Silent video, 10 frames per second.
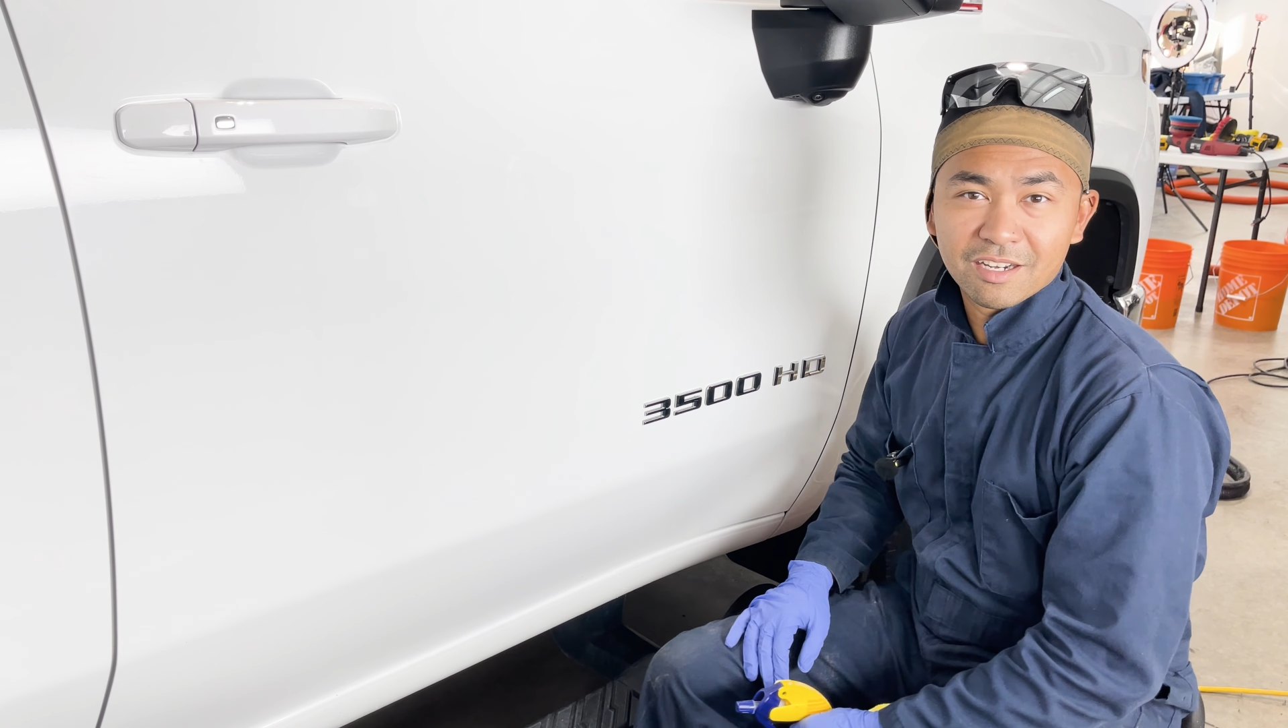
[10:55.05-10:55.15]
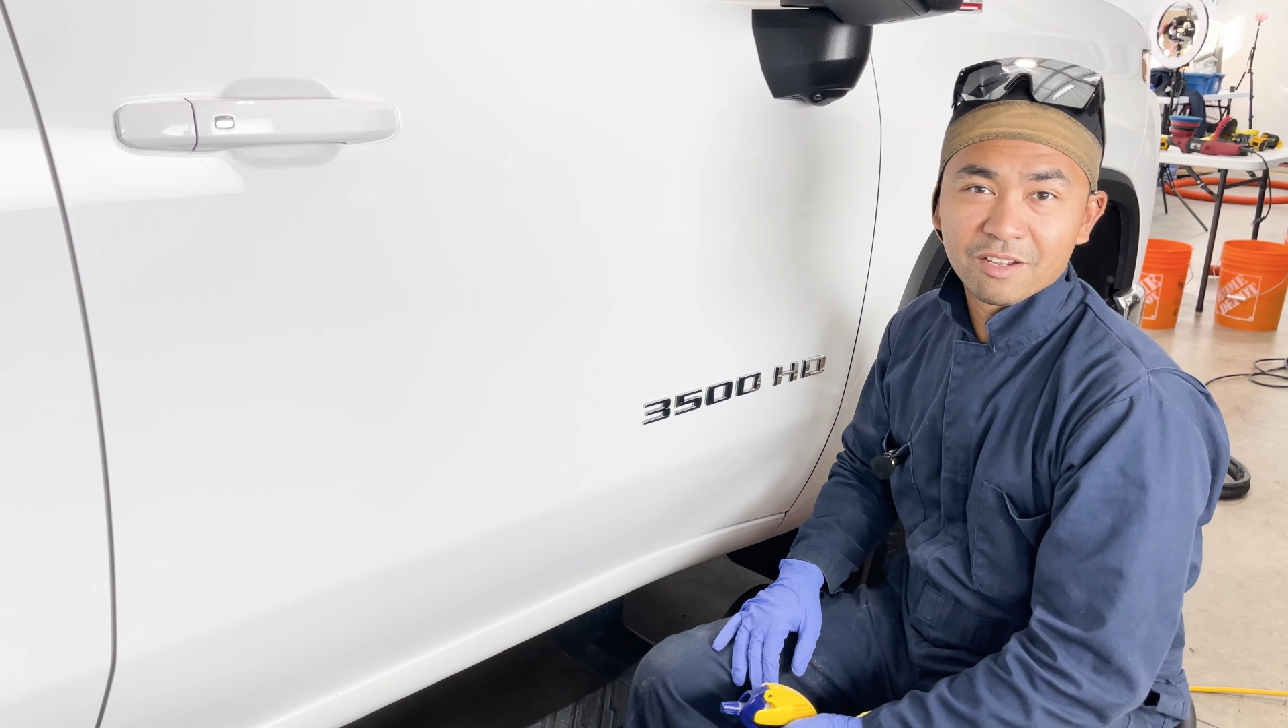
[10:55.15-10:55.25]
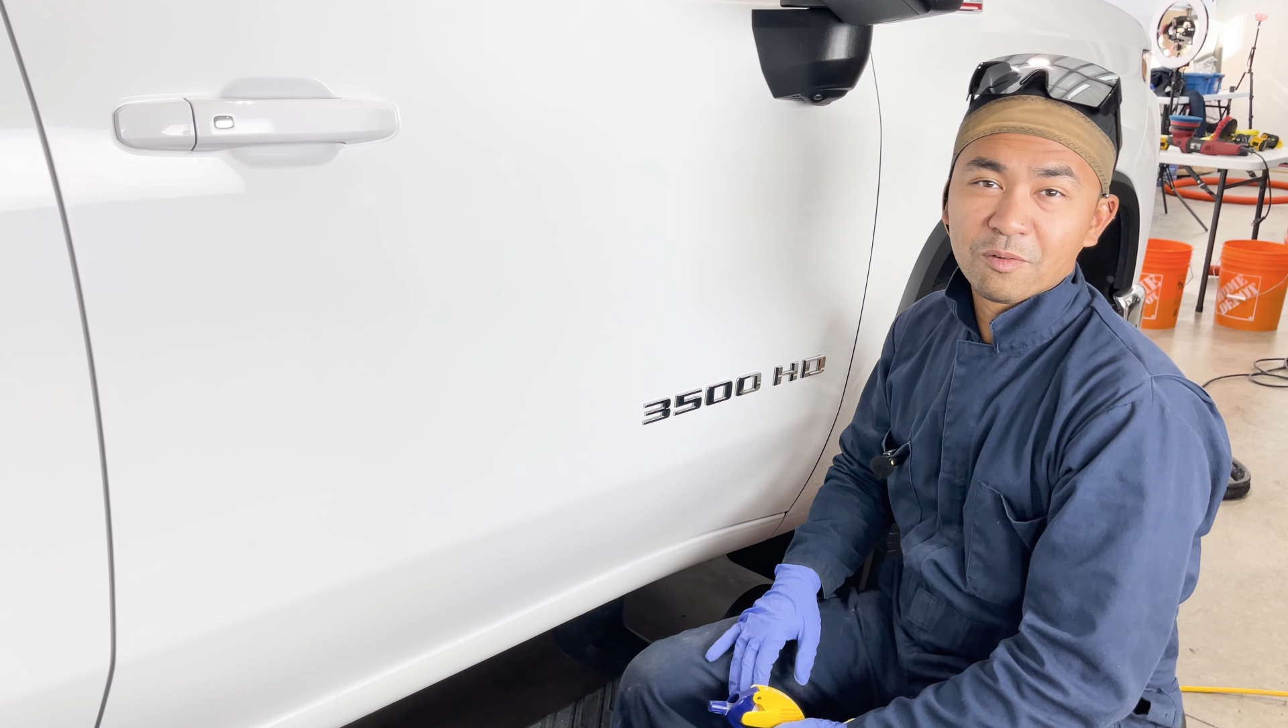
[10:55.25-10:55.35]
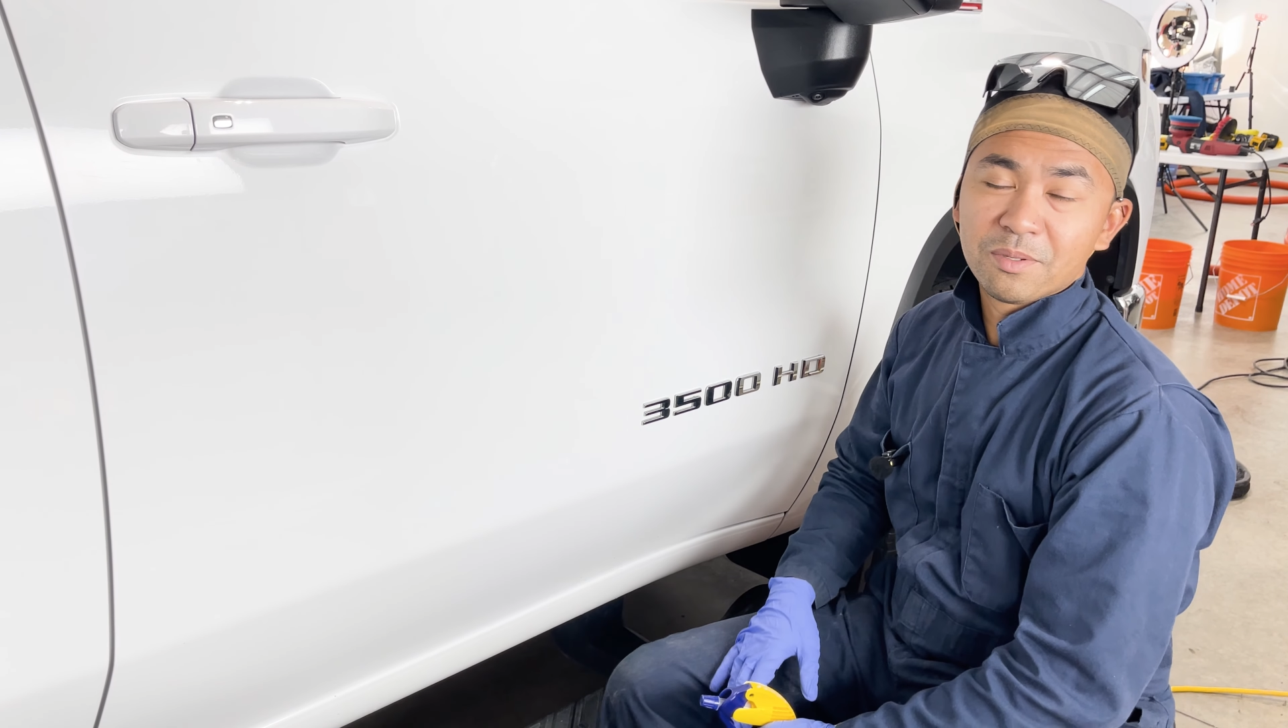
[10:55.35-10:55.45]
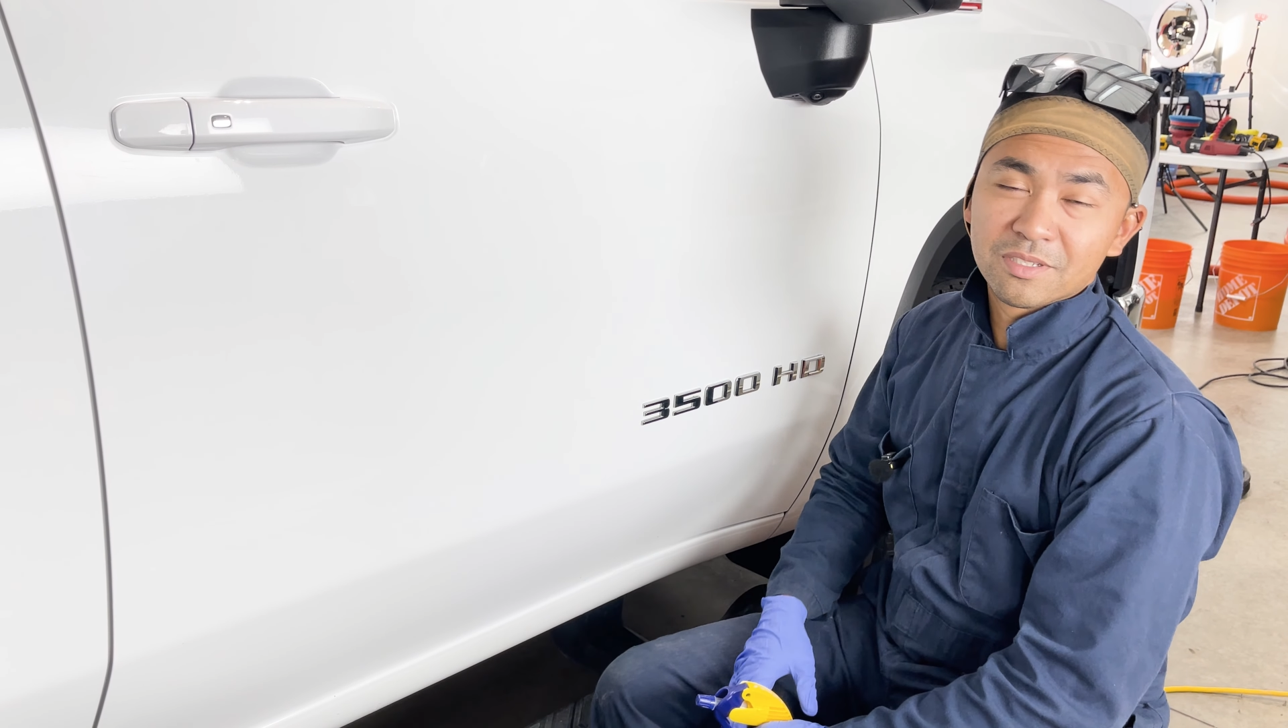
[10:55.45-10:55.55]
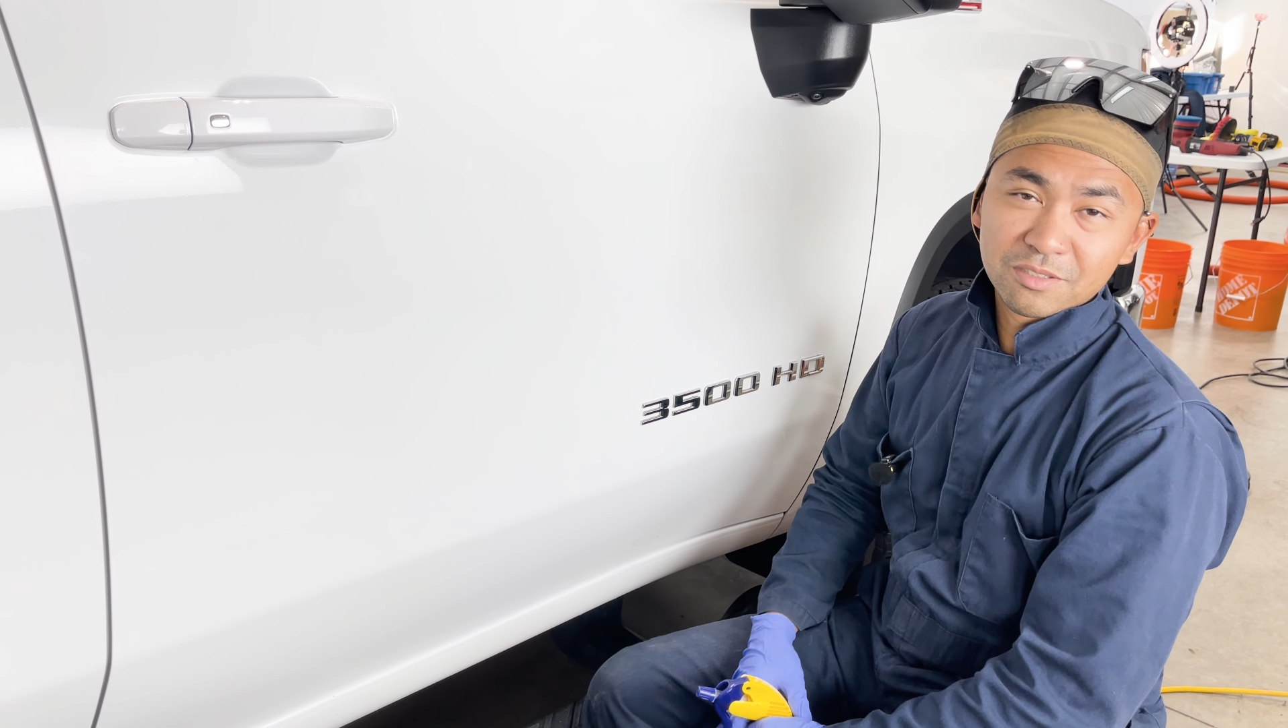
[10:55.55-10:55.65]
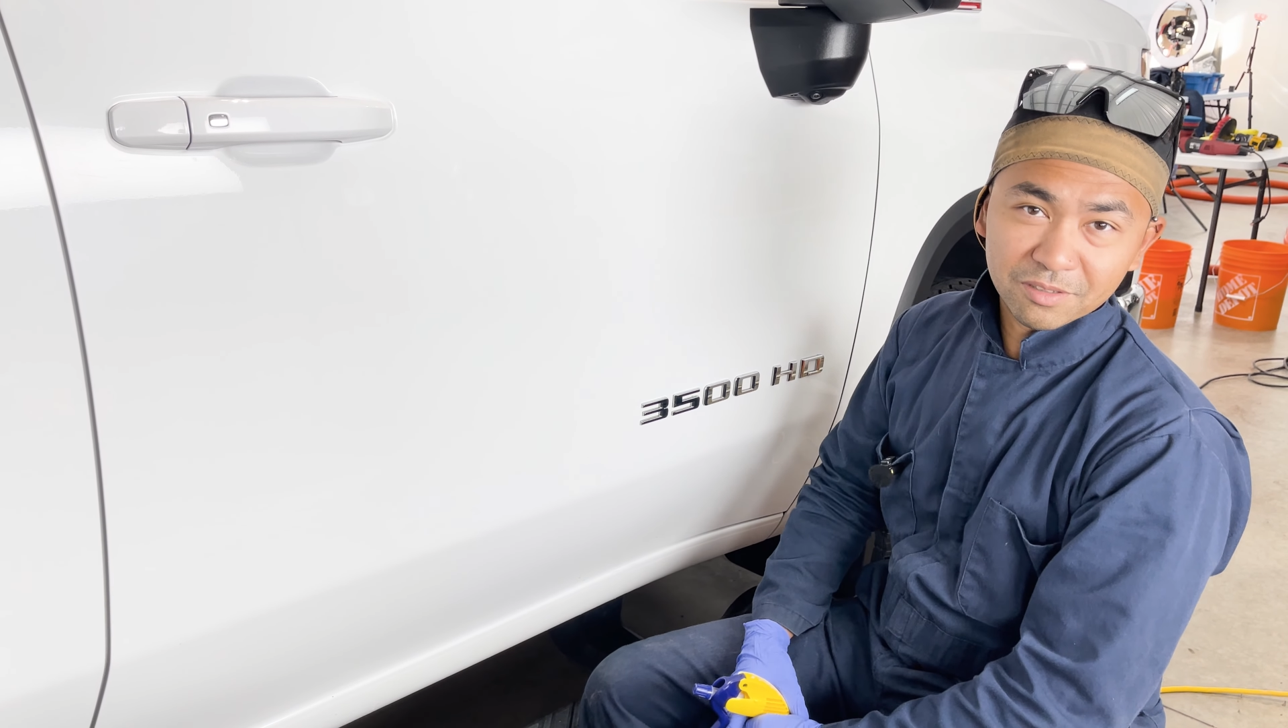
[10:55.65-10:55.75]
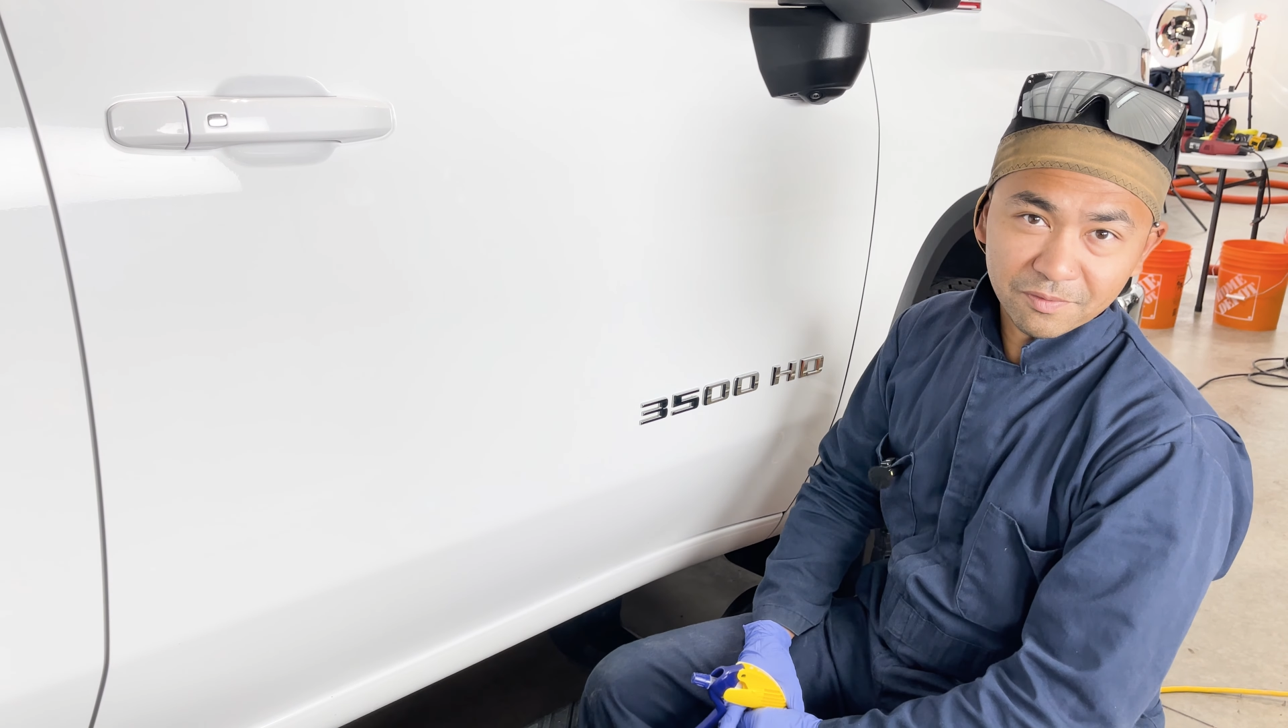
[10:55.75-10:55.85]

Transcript: I hope you enjoyed